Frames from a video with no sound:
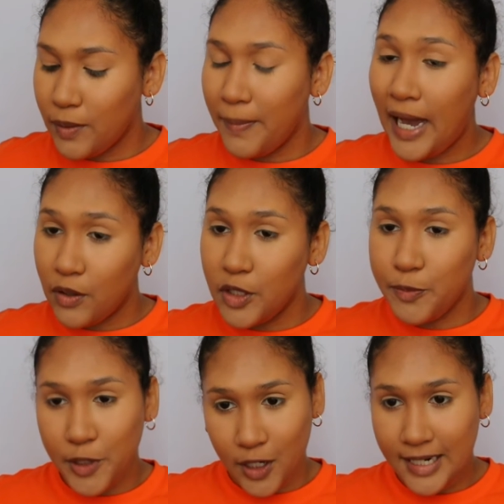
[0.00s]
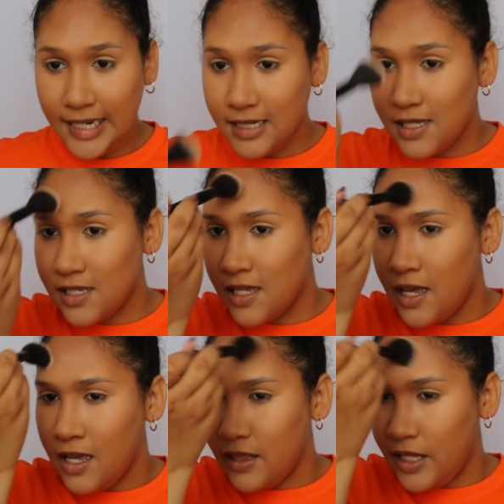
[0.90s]
powder products,
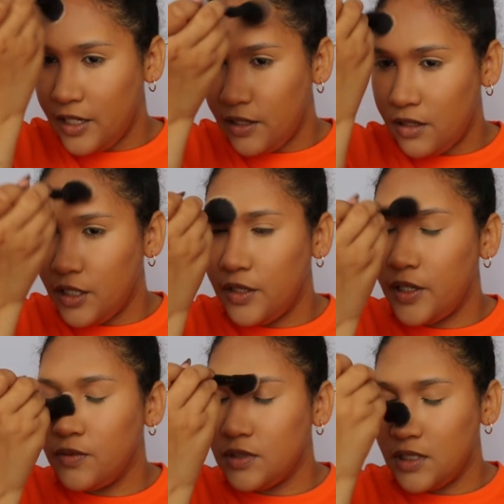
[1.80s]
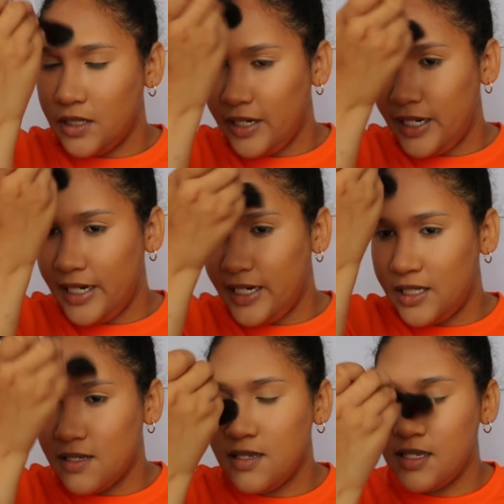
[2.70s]
then you don't really need
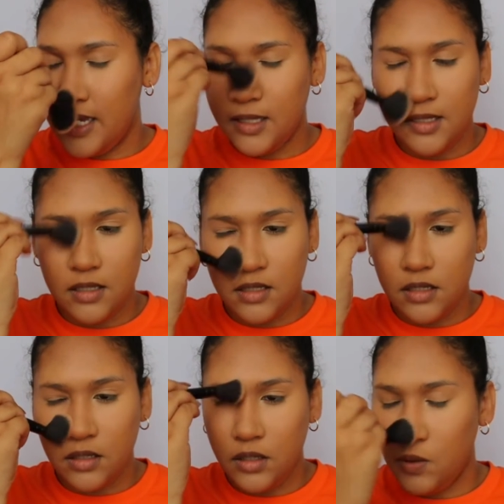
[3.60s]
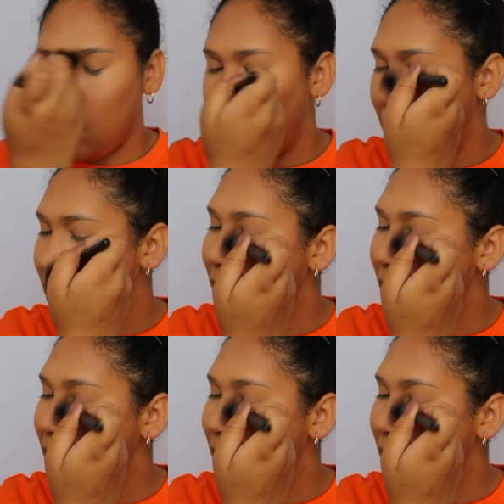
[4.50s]
to set your